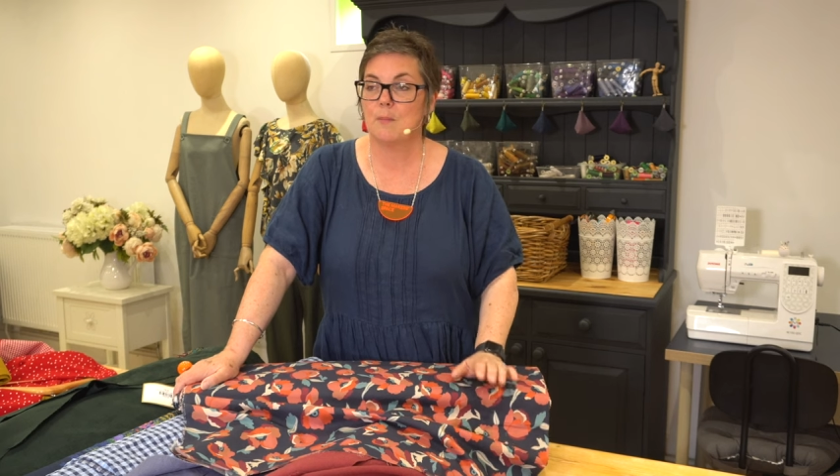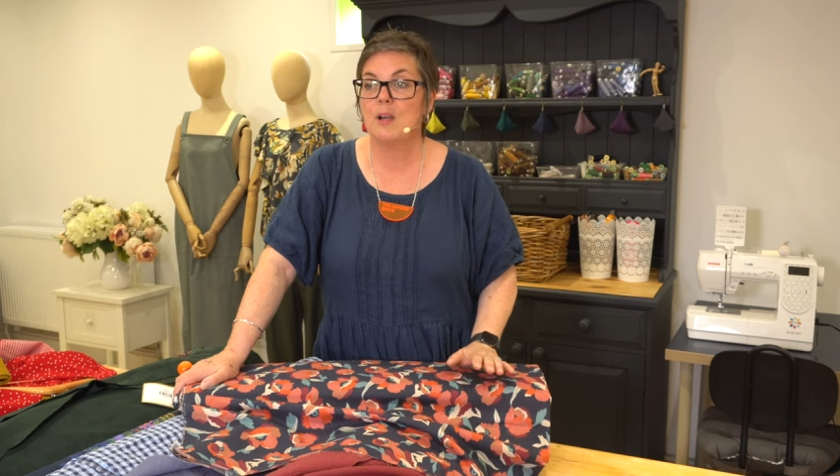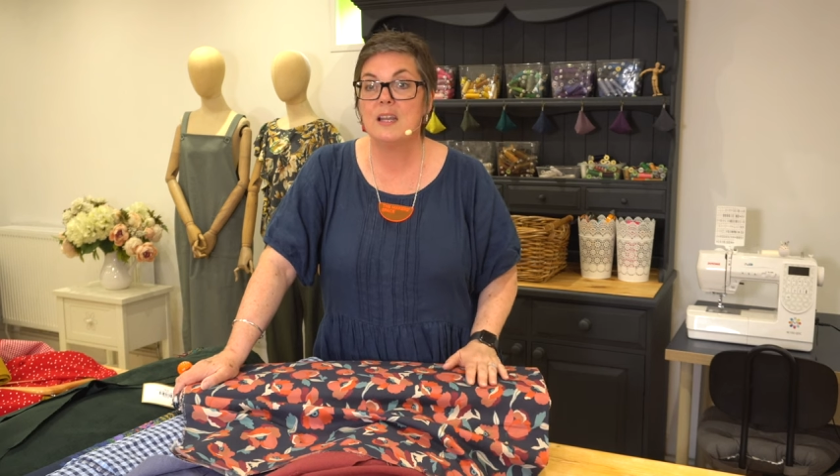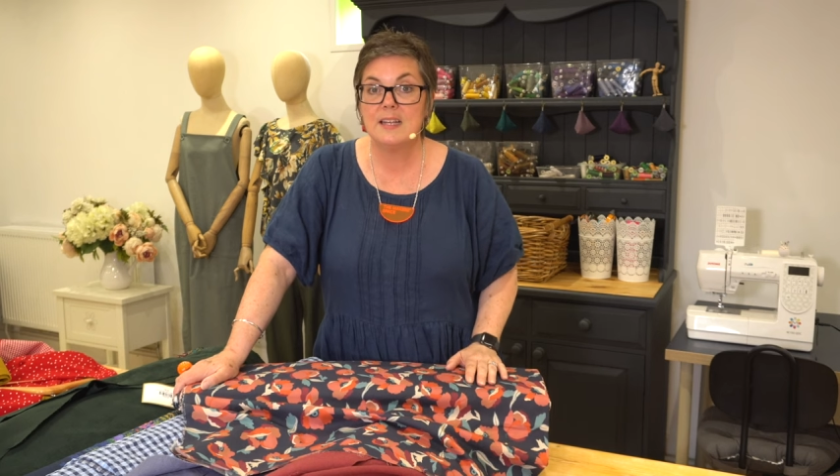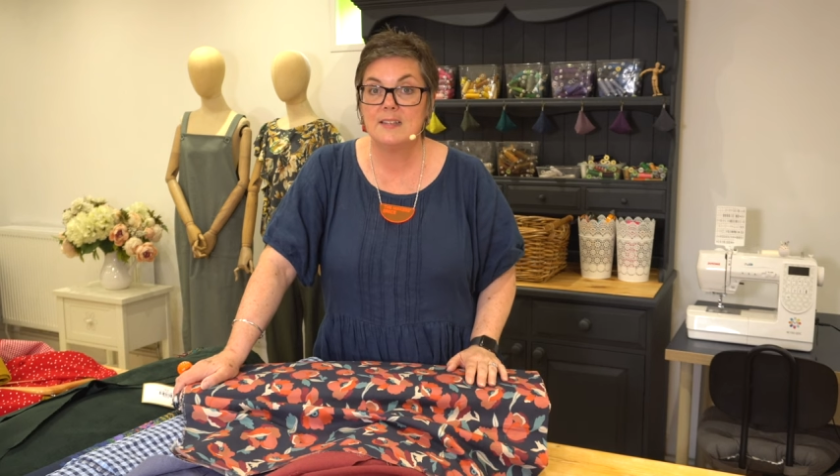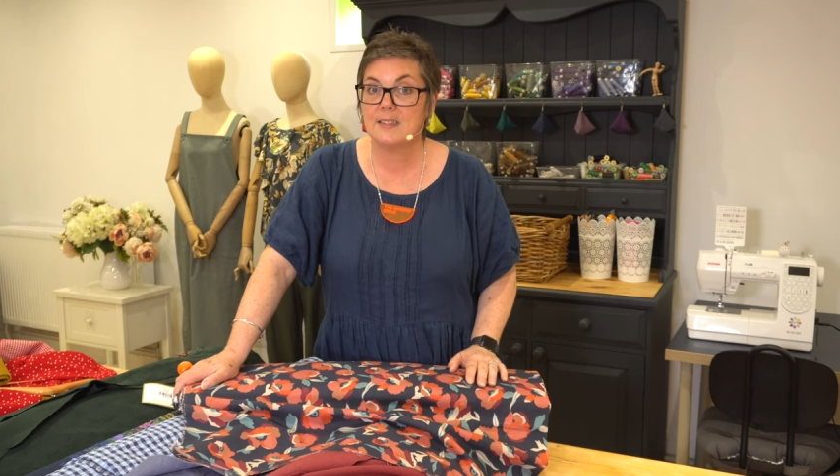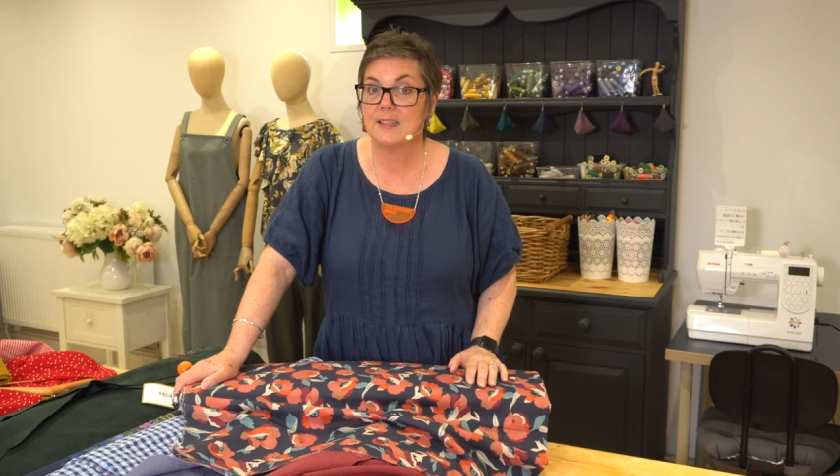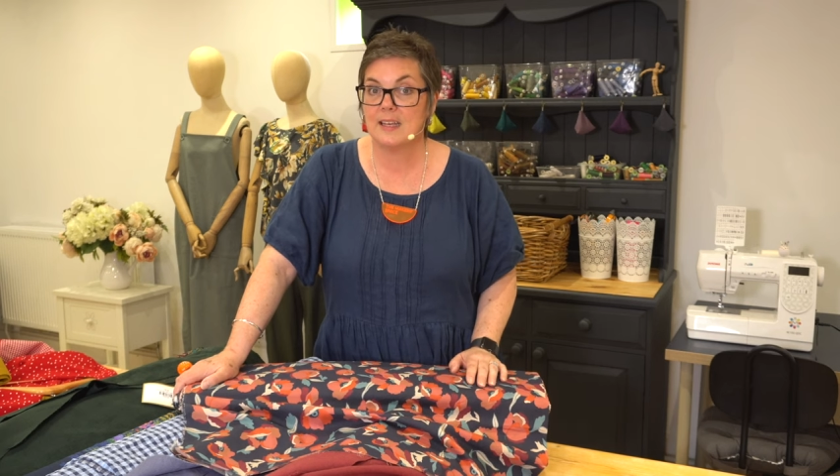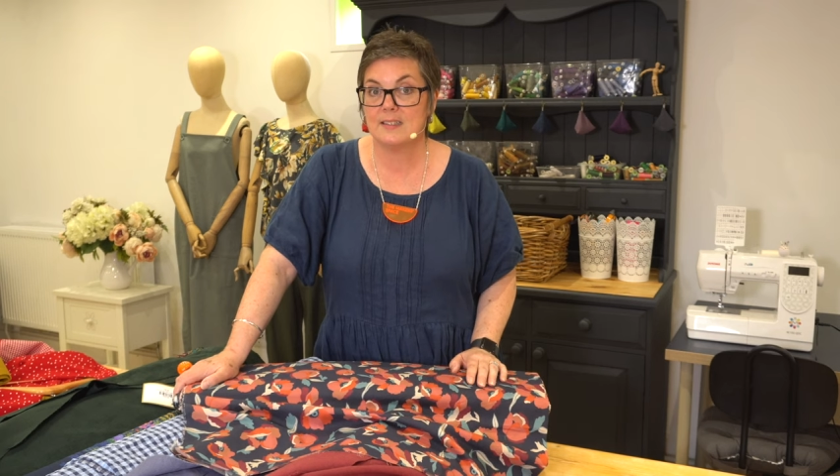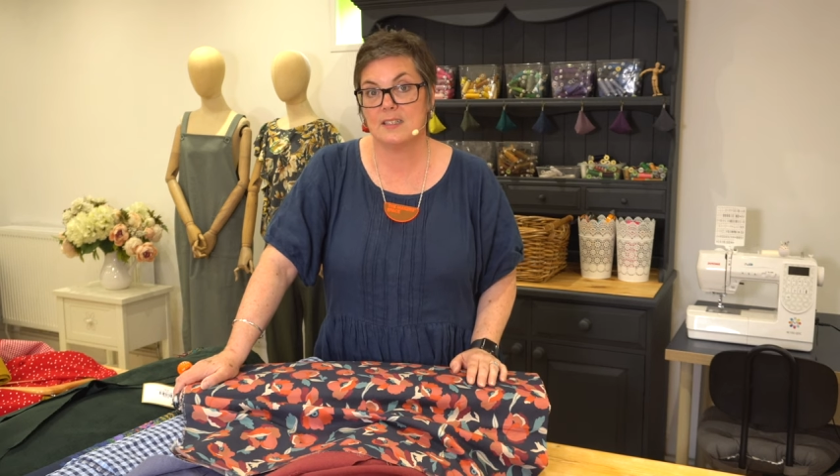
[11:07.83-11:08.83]
please
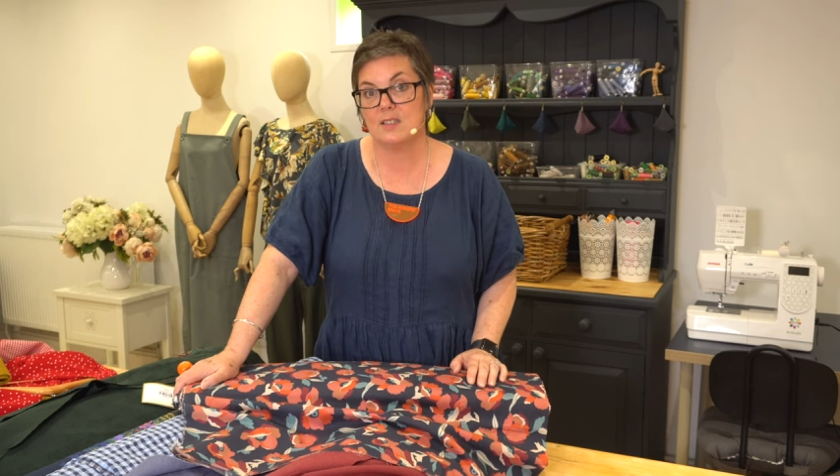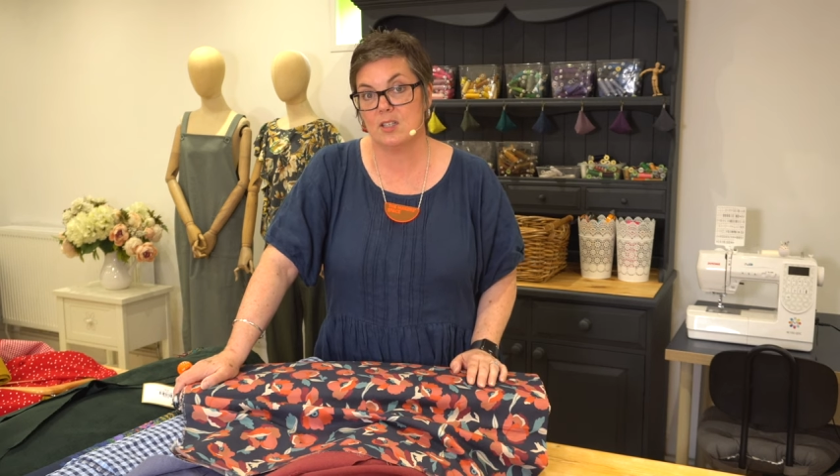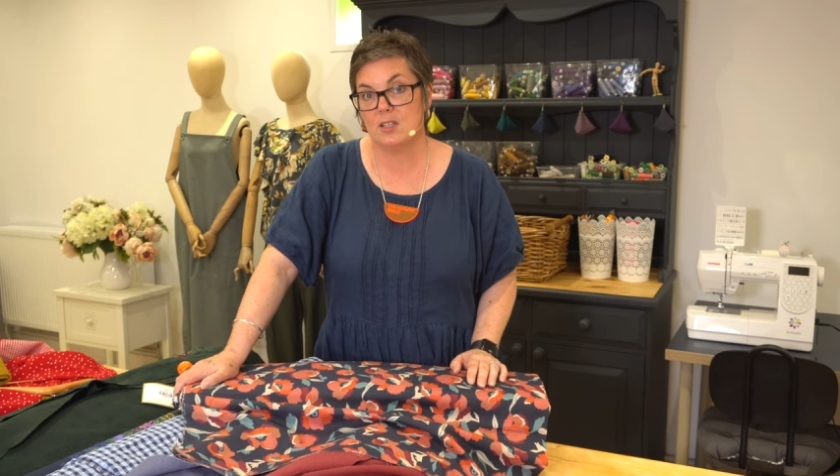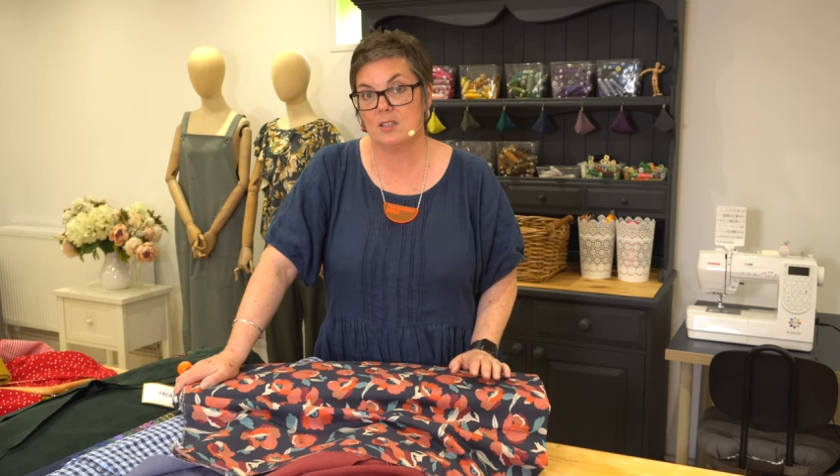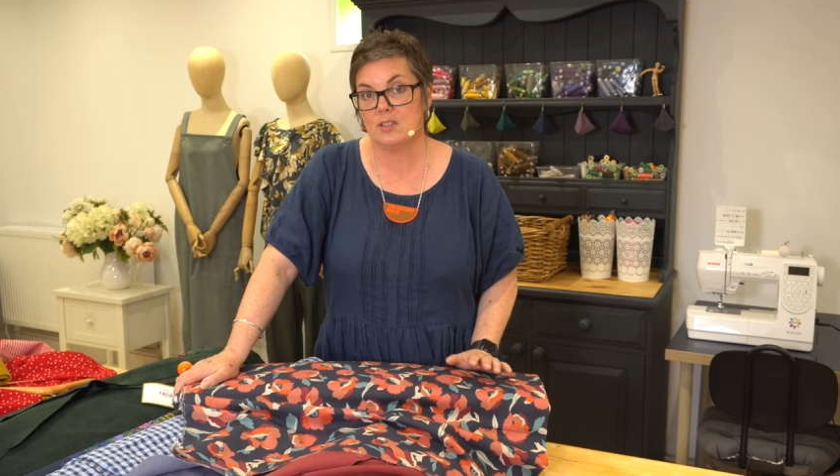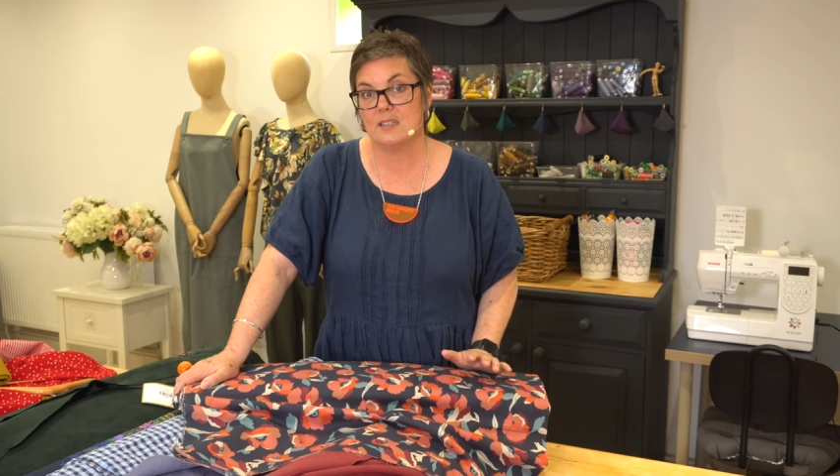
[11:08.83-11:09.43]
get in touch.